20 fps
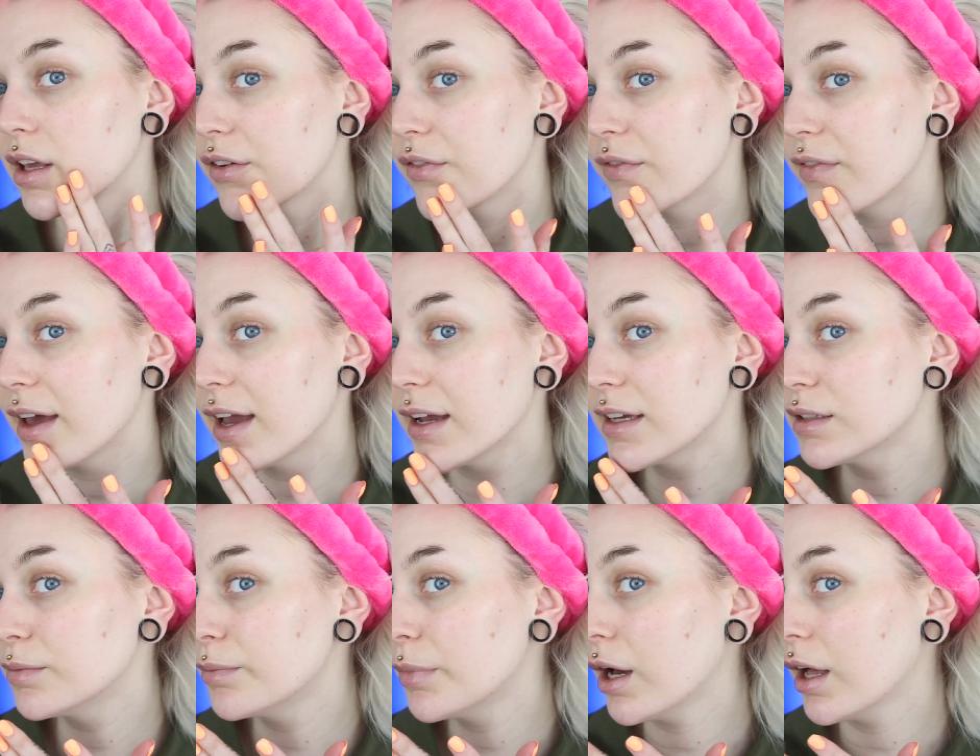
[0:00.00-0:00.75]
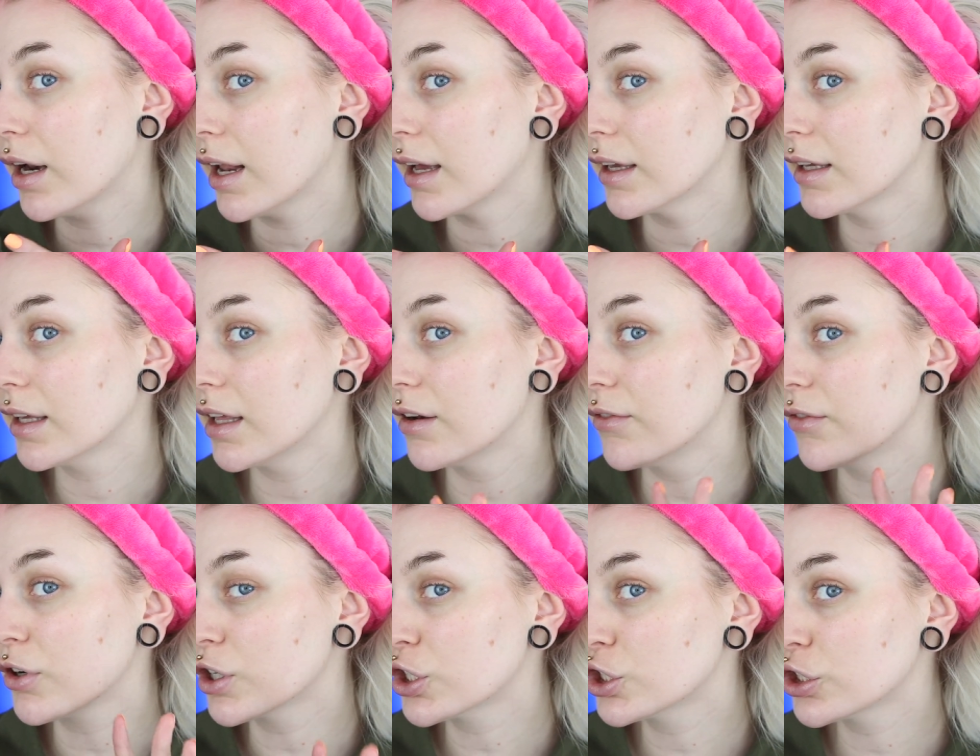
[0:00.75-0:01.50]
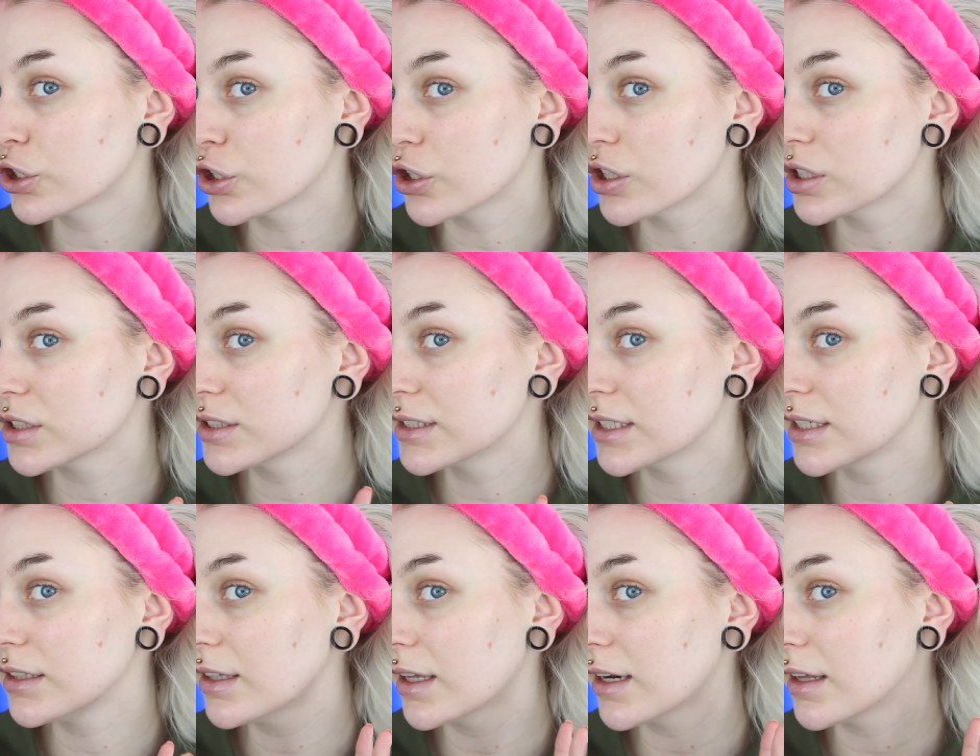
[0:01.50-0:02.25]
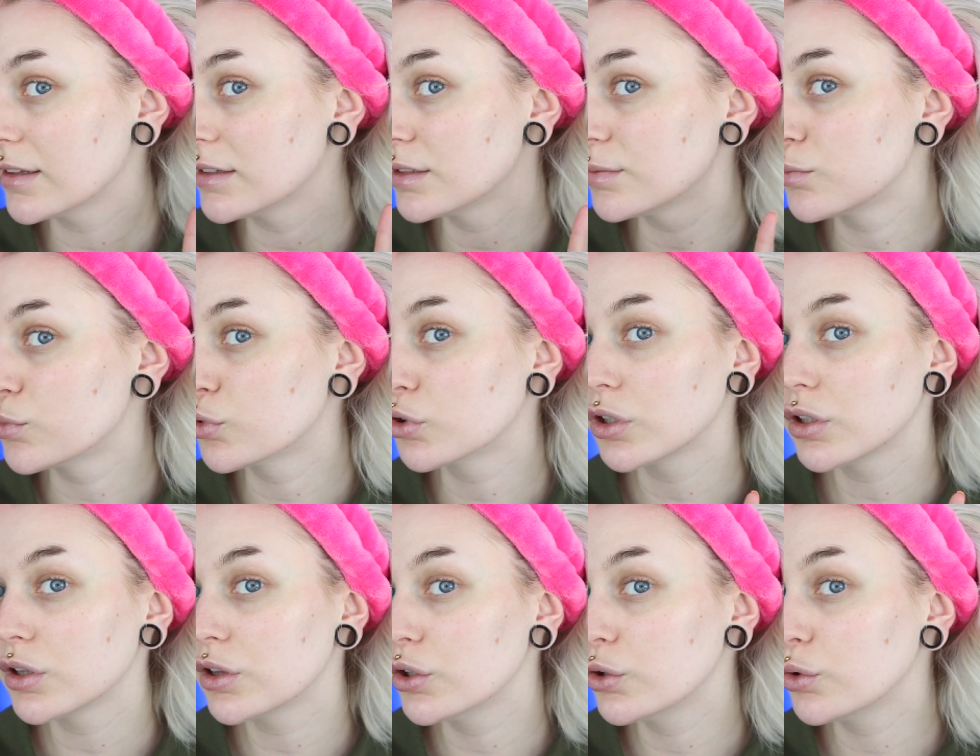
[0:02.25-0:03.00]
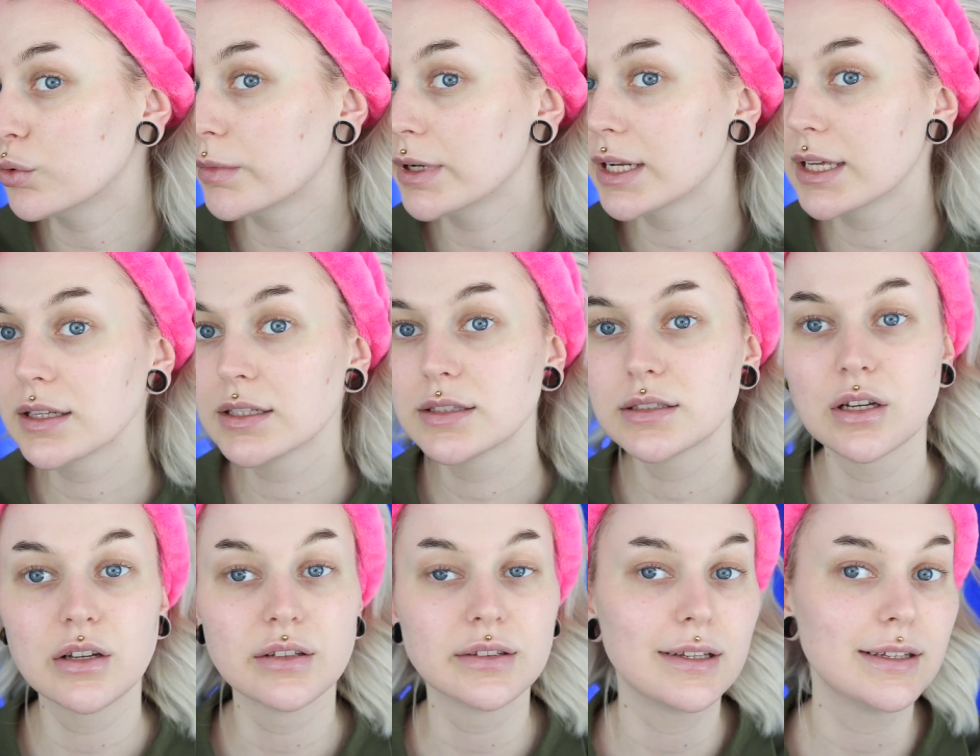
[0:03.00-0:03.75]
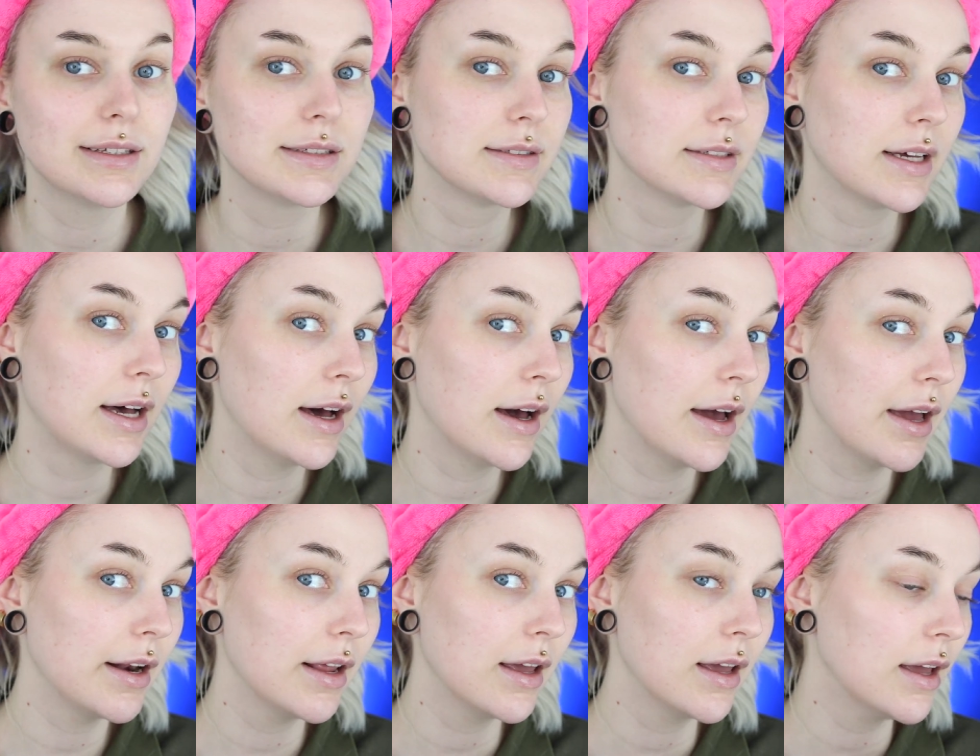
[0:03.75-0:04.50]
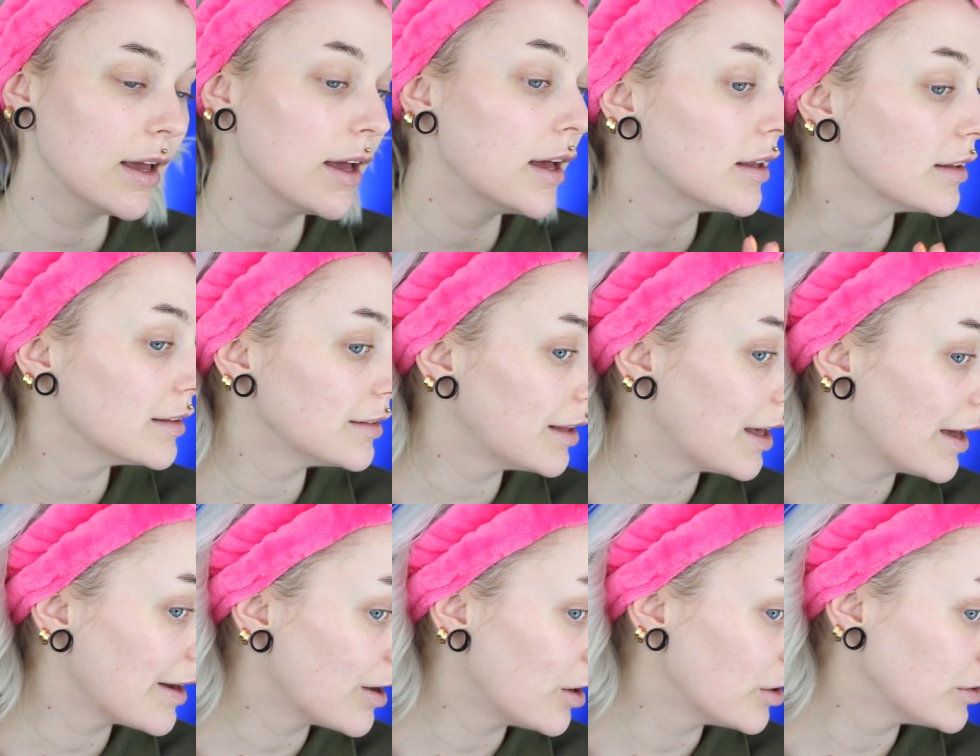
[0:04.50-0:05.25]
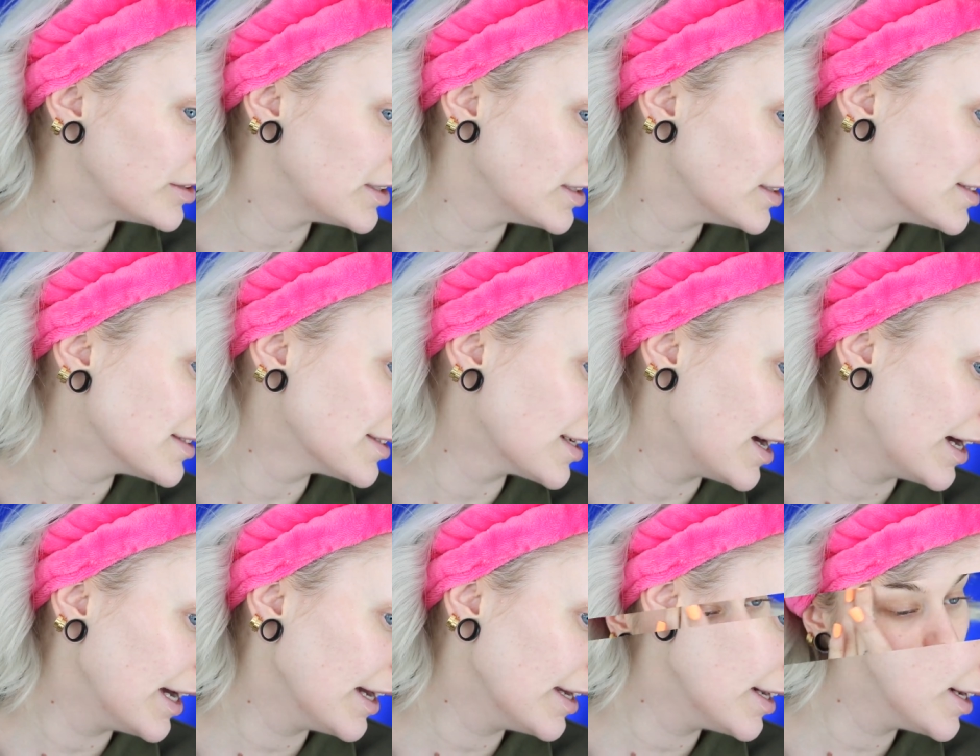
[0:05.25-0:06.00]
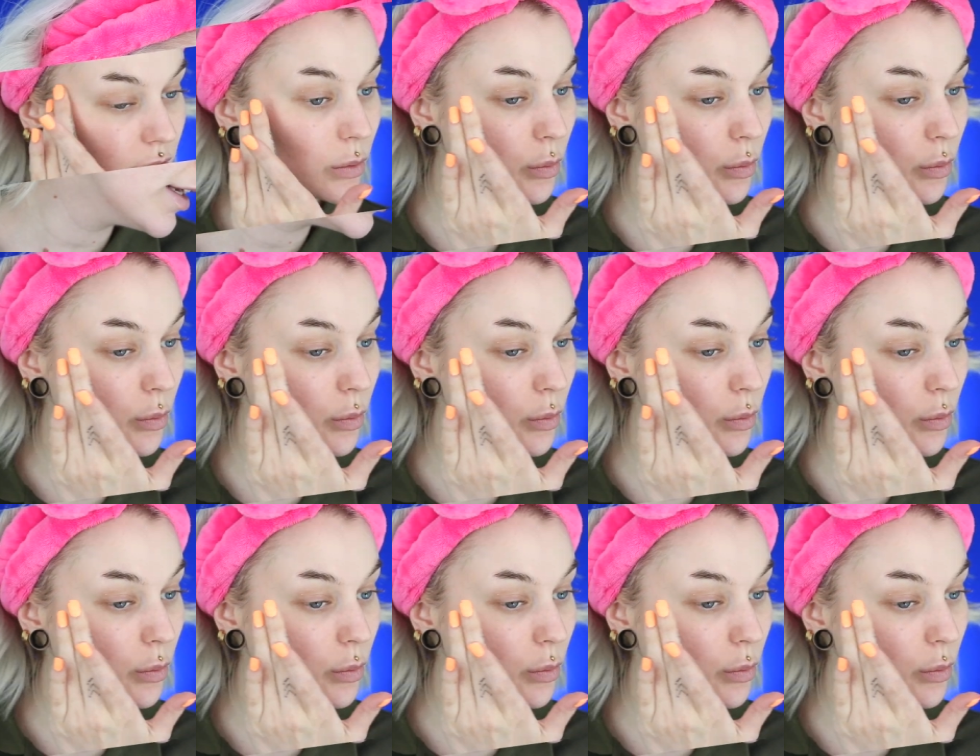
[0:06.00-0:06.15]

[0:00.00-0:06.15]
effect, but I can for sure see that it's more luminous on this side than on this side.